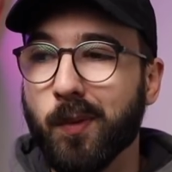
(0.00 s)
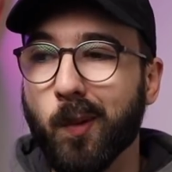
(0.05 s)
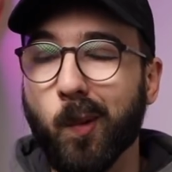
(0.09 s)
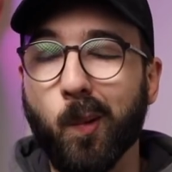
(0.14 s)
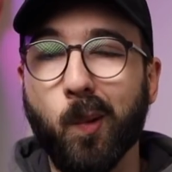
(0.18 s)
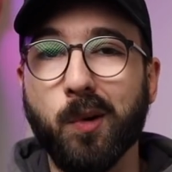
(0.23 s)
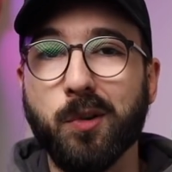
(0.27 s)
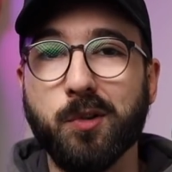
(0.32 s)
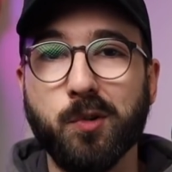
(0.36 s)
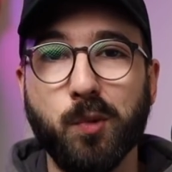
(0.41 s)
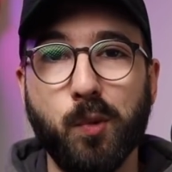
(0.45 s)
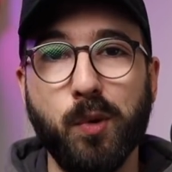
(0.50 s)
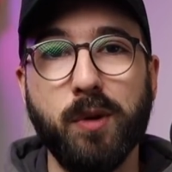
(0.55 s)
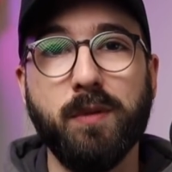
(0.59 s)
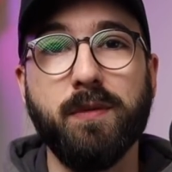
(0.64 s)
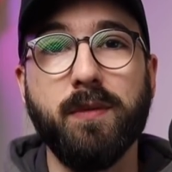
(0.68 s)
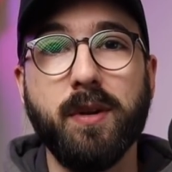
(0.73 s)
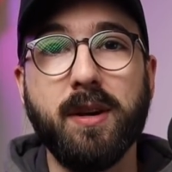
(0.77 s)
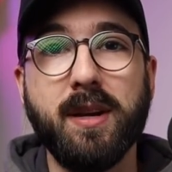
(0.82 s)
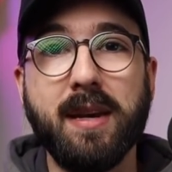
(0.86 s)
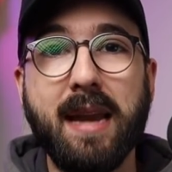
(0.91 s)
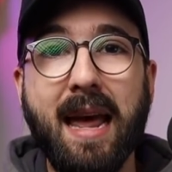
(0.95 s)
or sort of
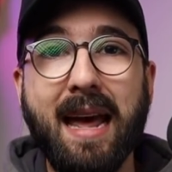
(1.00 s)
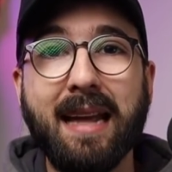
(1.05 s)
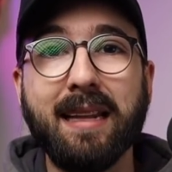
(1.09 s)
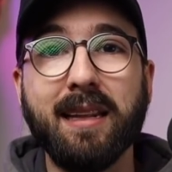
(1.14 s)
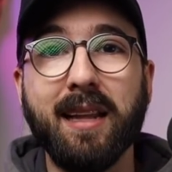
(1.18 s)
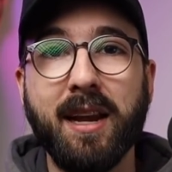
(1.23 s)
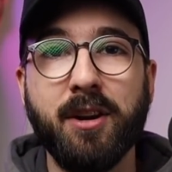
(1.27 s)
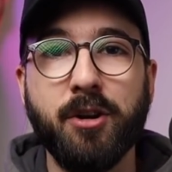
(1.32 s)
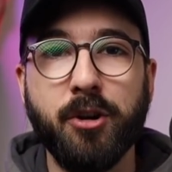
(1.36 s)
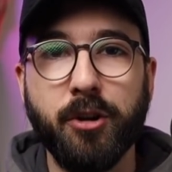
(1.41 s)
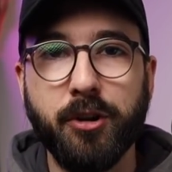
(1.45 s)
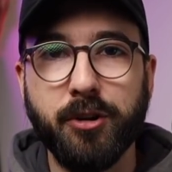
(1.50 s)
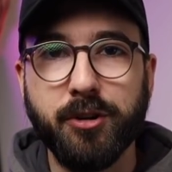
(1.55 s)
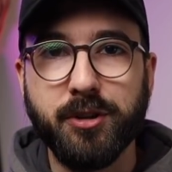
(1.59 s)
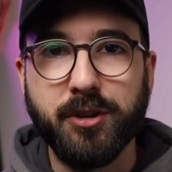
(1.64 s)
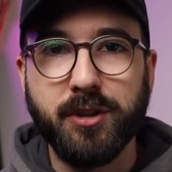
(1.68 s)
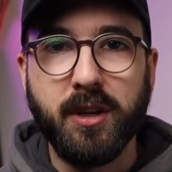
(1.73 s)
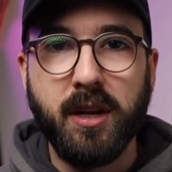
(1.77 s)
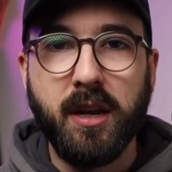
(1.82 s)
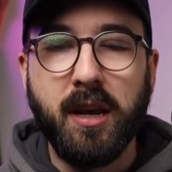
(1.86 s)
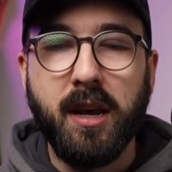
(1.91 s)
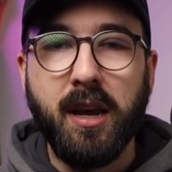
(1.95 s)
net lenders.